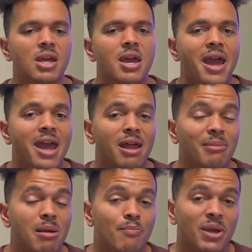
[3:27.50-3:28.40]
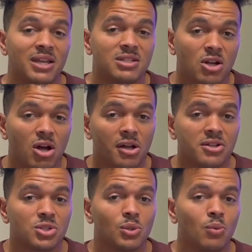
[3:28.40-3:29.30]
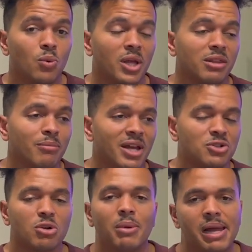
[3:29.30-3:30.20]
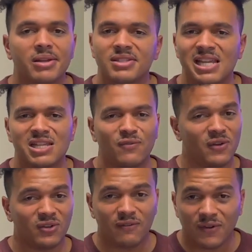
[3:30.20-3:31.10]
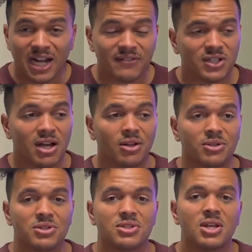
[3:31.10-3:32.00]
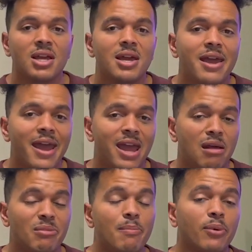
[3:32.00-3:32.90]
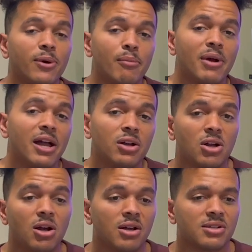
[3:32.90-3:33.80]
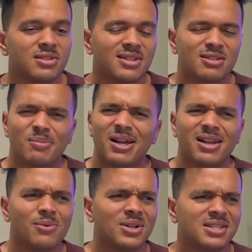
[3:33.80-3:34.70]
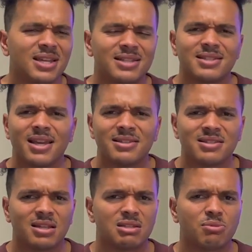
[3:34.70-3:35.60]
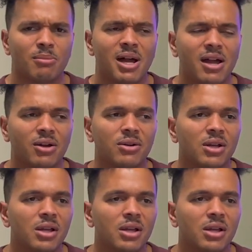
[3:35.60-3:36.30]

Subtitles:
And my base cost with Metromiles is $55, and my per mile cost is about, I wanna say 10 cents per mile.